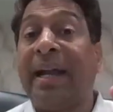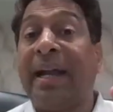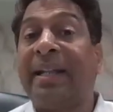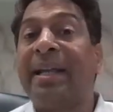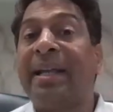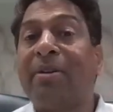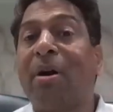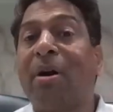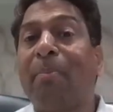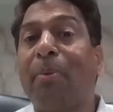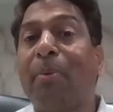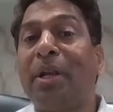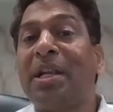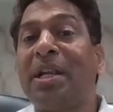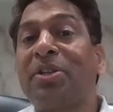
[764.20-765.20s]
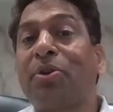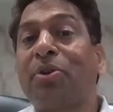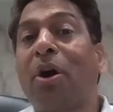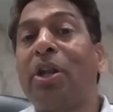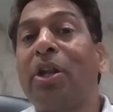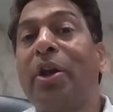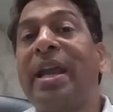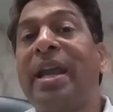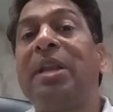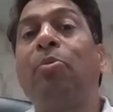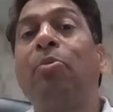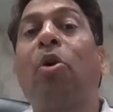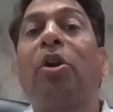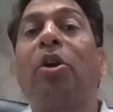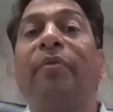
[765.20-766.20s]
Another component is called your
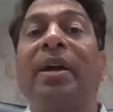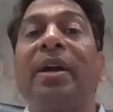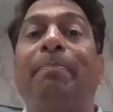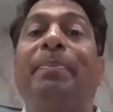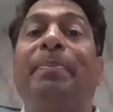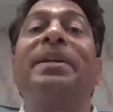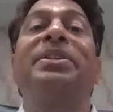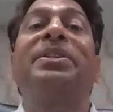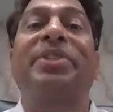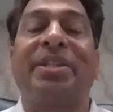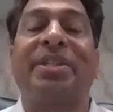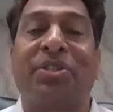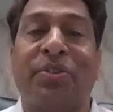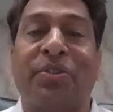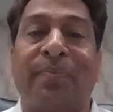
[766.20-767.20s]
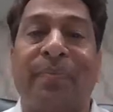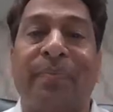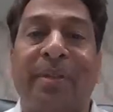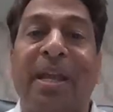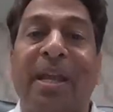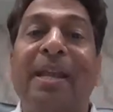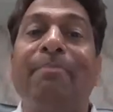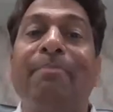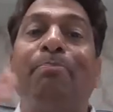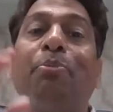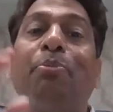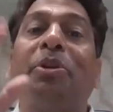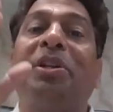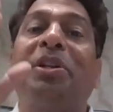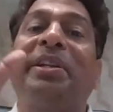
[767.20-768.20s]
inward, where purchase,
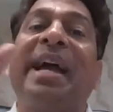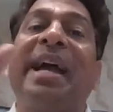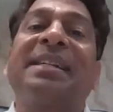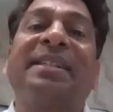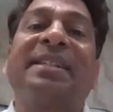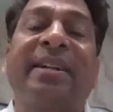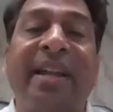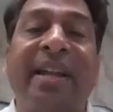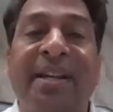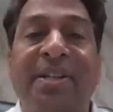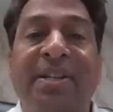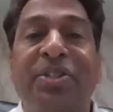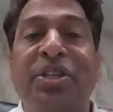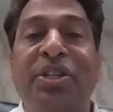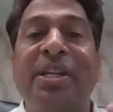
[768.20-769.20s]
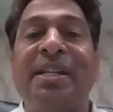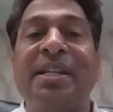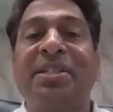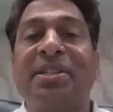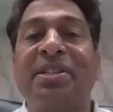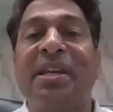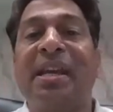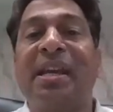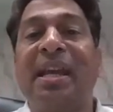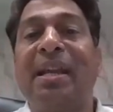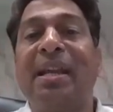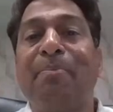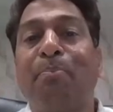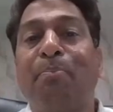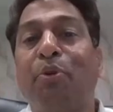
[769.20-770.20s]
input tax credit, GST
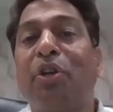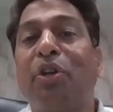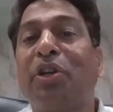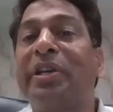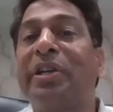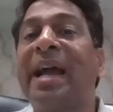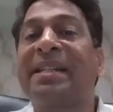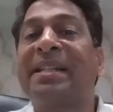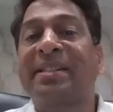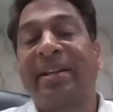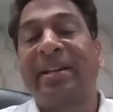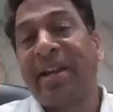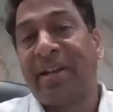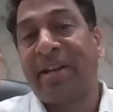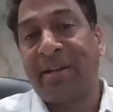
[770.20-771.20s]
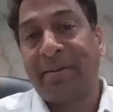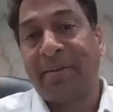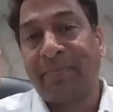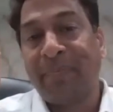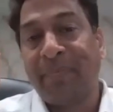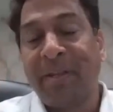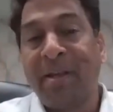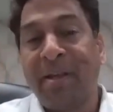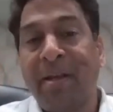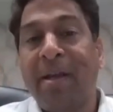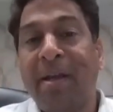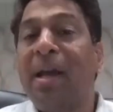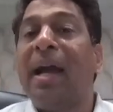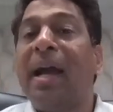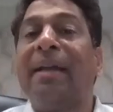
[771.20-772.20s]
input tax credit.
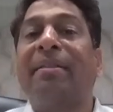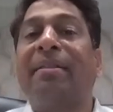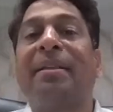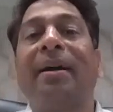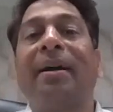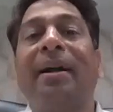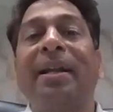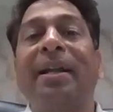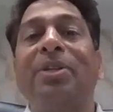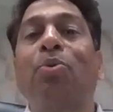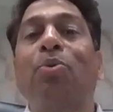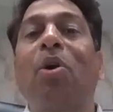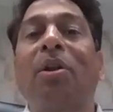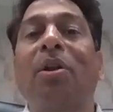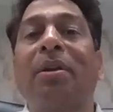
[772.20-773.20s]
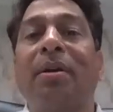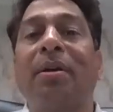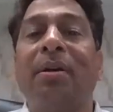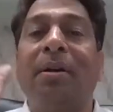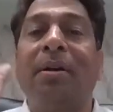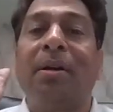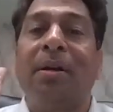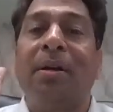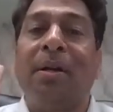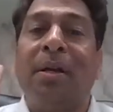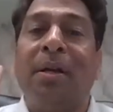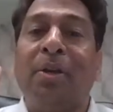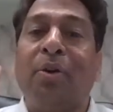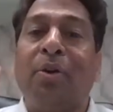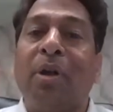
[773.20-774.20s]
And third is what?
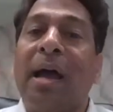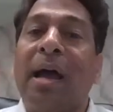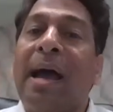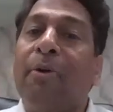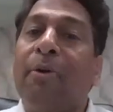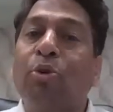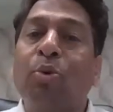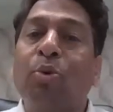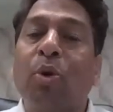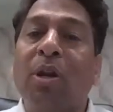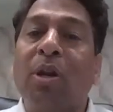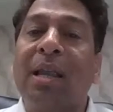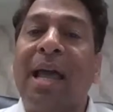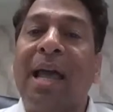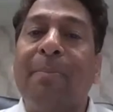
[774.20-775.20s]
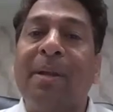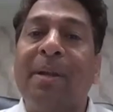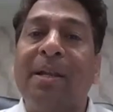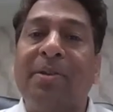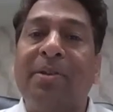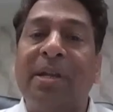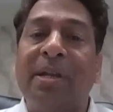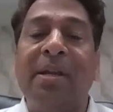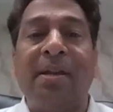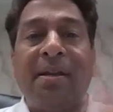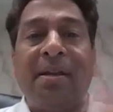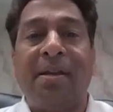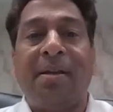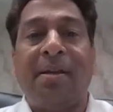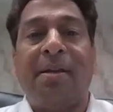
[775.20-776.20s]
Your outward liability
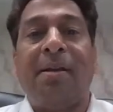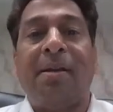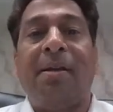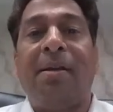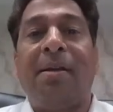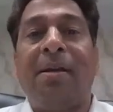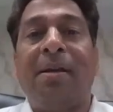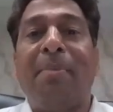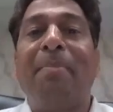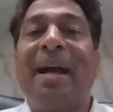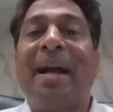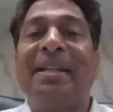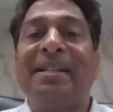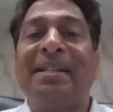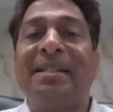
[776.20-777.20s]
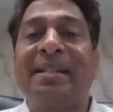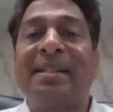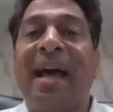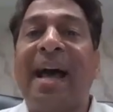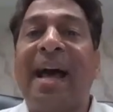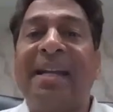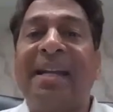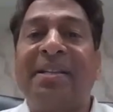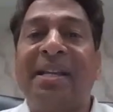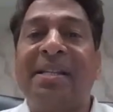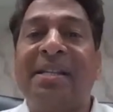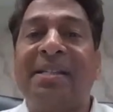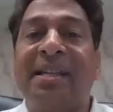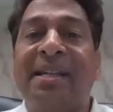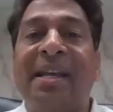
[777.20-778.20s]
minus
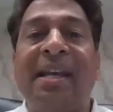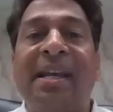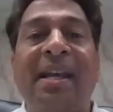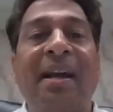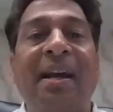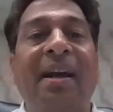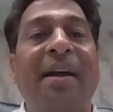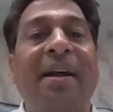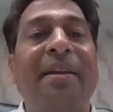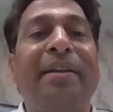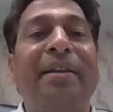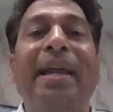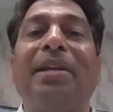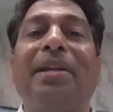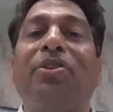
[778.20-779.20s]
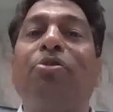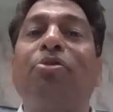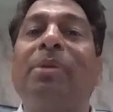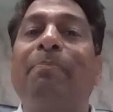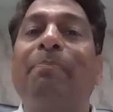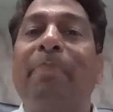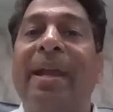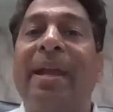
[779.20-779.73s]
ITC need to be